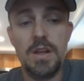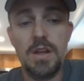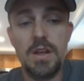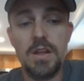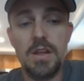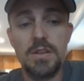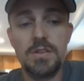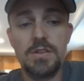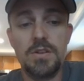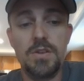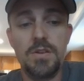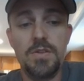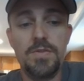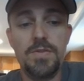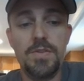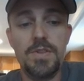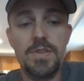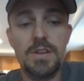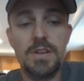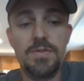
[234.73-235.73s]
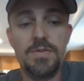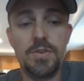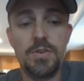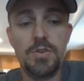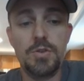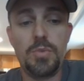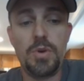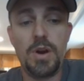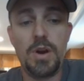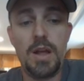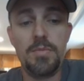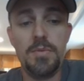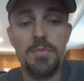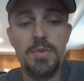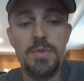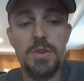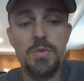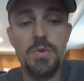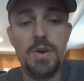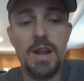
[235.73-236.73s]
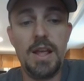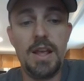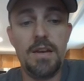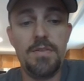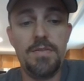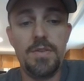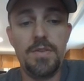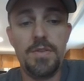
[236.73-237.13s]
And so for this first problem, you would have